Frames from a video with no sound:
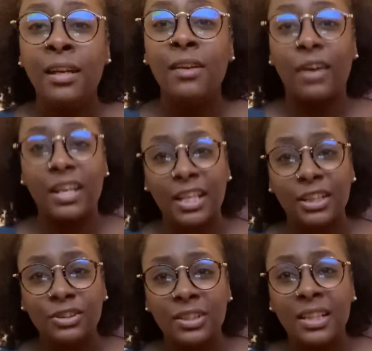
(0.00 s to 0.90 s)

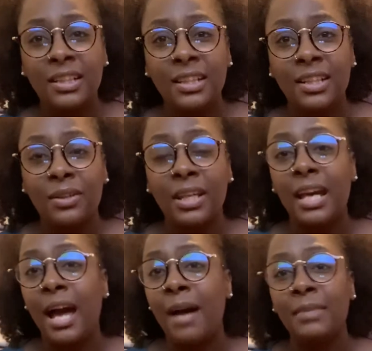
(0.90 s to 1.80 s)
financially illiterate.
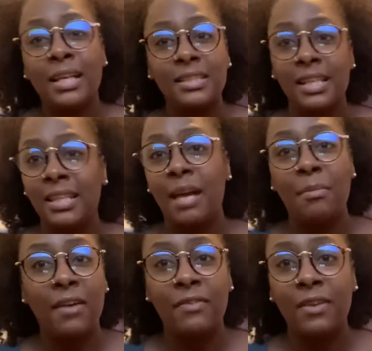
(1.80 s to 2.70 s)
I'm not saying that
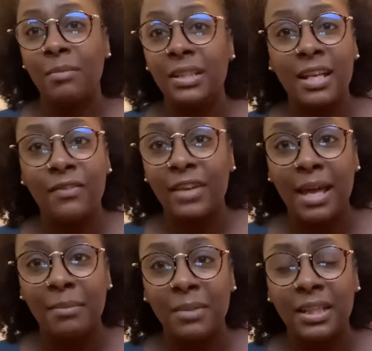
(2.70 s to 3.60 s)
my family never
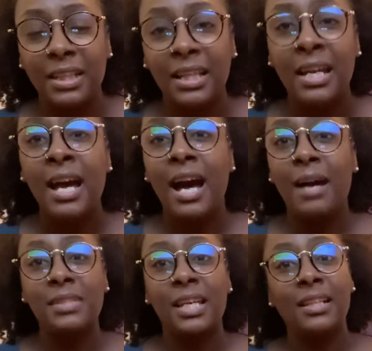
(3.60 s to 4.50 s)
had money.
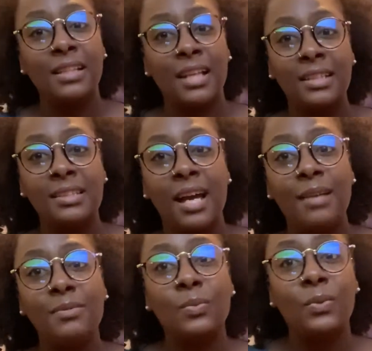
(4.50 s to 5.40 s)
I'm saying a lot of
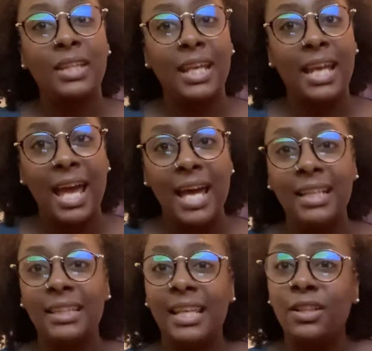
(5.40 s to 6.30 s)
times when they had
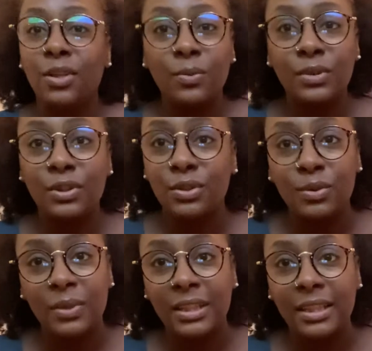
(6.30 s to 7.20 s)
it, they didn't know what to do
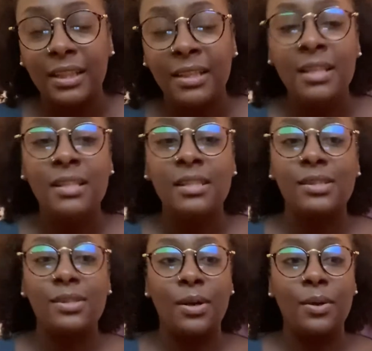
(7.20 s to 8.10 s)
with it.
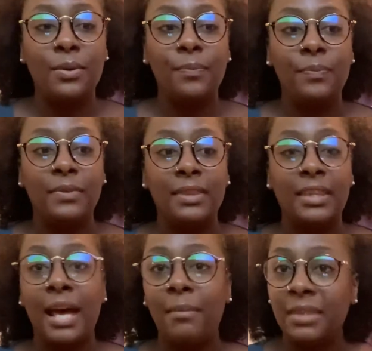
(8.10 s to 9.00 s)
So
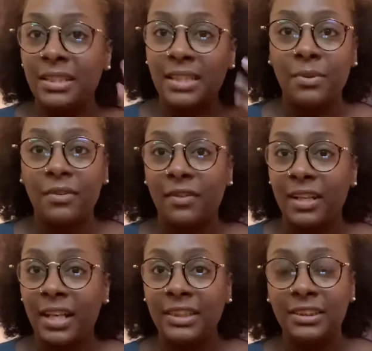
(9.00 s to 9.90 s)
that means that we were
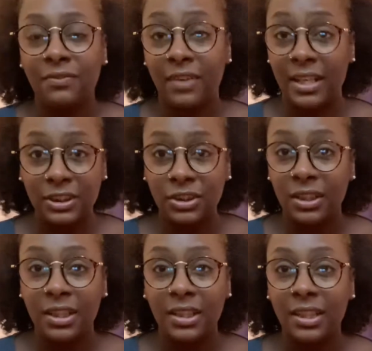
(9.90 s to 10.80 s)

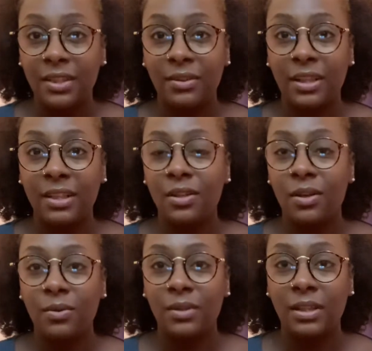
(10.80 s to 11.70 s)
financially illiterate. You
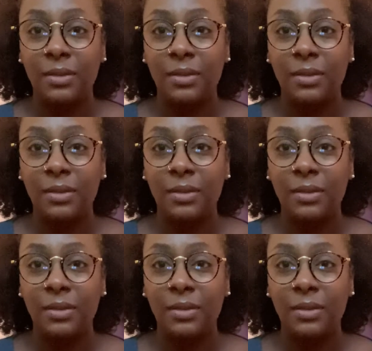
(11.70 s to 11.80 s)
know,